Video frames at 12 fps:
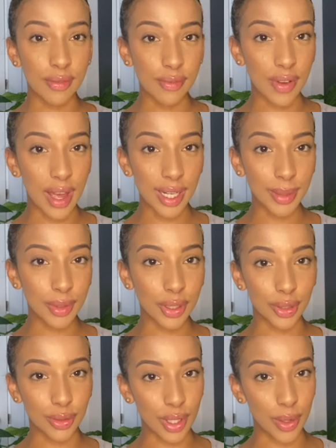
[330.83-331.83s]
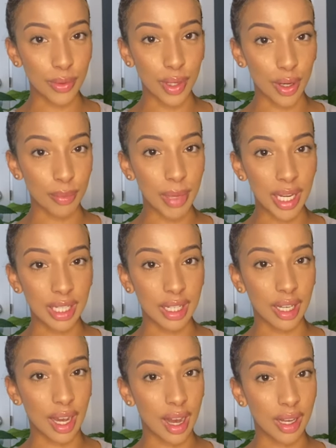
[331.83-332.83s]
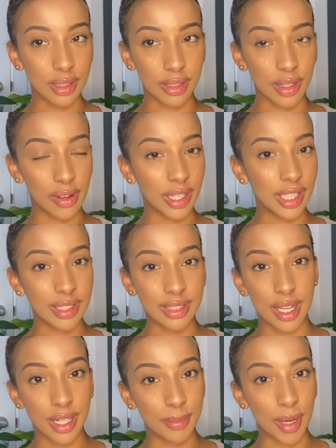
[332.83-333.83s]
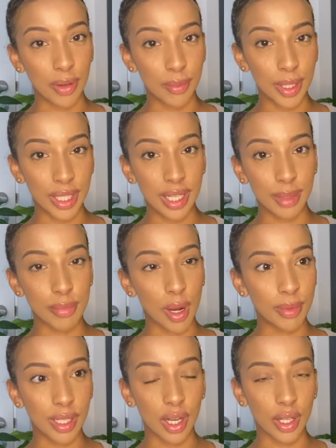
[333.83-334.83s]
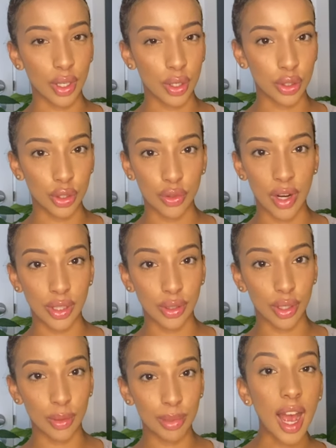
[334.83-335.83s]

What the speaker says: For anyone who don't know, Bentley cars are an insane amount of money, probably like 100 grand up.